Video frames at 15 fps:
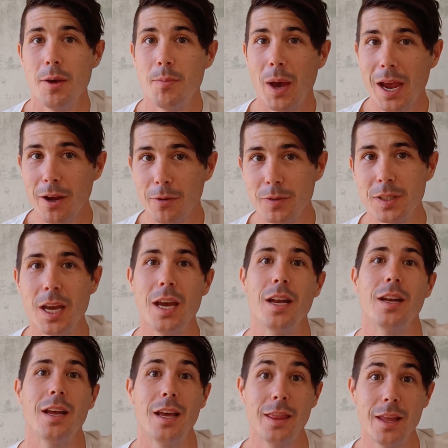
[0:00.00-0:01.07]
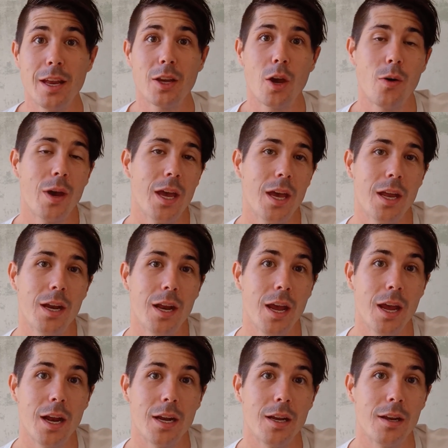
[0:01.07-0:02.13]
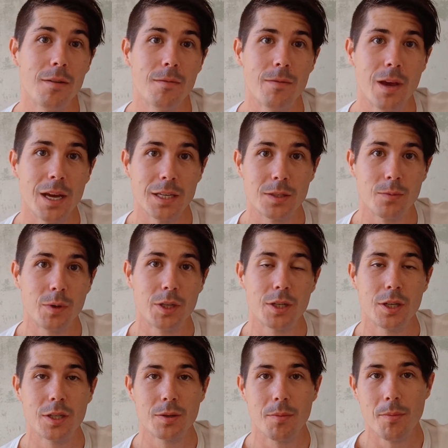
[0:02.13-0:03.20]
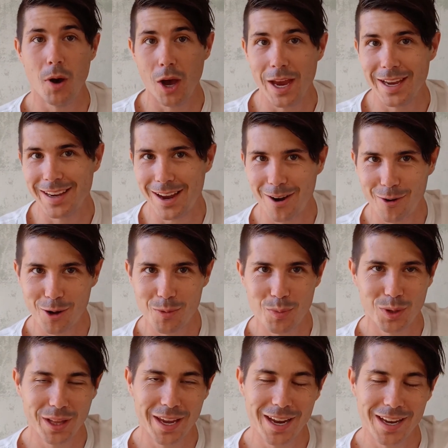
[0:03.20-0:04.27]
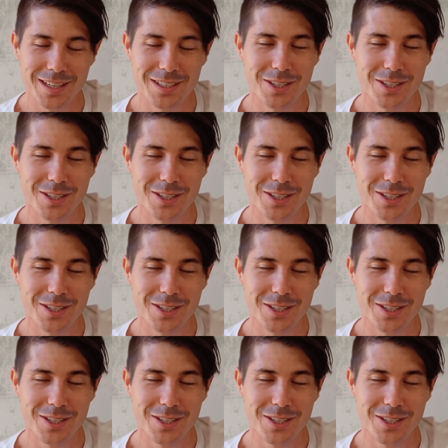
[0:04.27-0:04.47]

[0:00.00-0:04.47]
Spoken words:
pay off debt, and then go ahead and invest, which is my current plan.